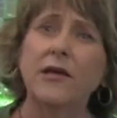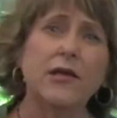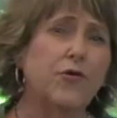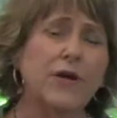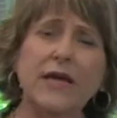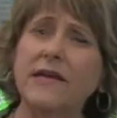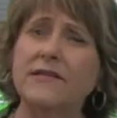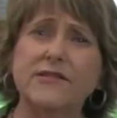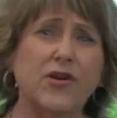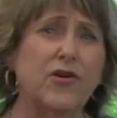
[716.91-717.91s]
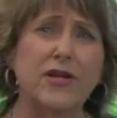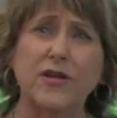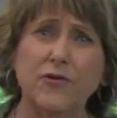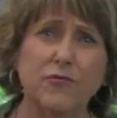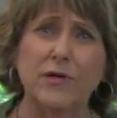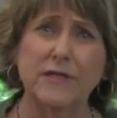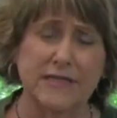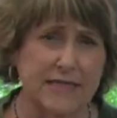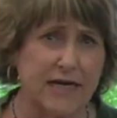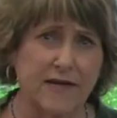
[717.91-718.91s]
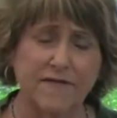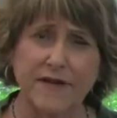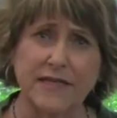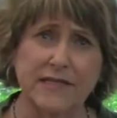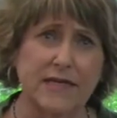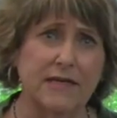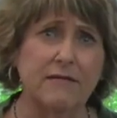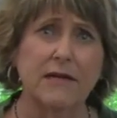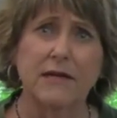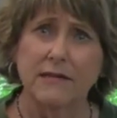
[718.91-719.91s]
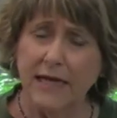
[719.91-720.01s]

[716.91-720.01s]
You can get started in real estate investing.